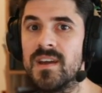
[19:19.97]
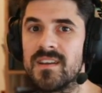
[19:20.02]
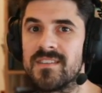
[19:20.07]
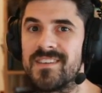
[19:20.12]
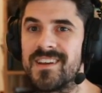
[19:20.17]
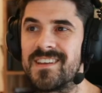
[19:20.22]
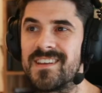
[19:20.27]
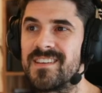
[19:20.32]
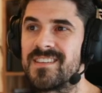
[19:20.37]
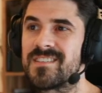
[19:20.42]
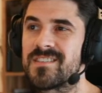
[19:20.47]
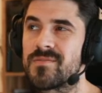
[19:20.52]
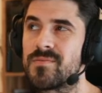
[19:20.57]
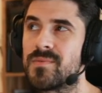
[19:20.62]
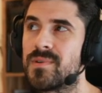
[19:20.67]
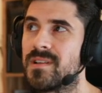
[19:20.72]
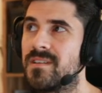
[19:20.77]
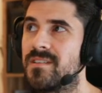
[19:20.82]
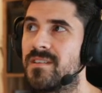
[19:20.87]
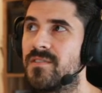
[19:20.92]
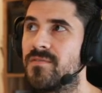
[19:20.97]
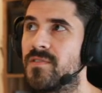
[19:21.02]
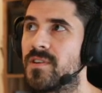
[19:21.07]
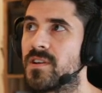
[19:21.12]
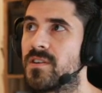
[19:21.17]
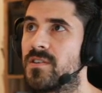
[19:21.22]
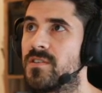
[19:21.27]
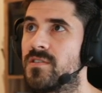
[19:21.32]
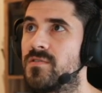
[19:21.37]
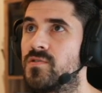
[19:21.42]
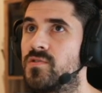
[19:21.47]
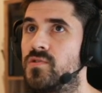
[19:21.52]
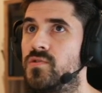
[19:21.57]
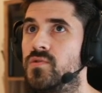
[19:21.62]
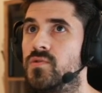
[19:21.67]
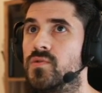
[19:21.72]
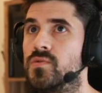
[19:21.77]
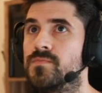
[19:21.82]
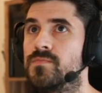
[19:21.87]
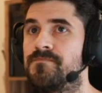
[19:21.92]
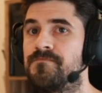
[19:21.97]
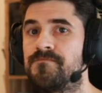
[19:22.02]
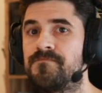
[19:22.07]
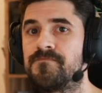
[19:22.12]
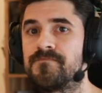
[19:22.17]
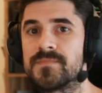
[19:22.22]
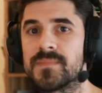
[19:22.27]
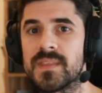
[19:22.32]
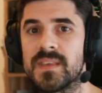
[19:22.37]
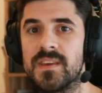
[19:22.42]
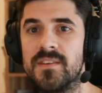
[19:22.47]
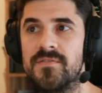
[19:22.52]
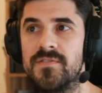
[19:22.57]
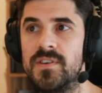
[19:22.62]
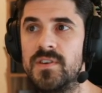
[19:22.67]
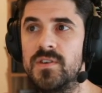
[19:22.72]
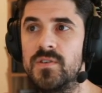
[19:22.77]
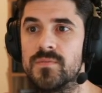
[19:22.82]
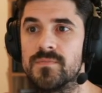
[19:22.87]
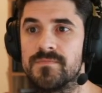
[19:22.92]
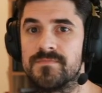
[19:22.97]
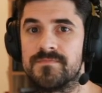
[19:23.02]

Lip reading: that it's really difficult to give you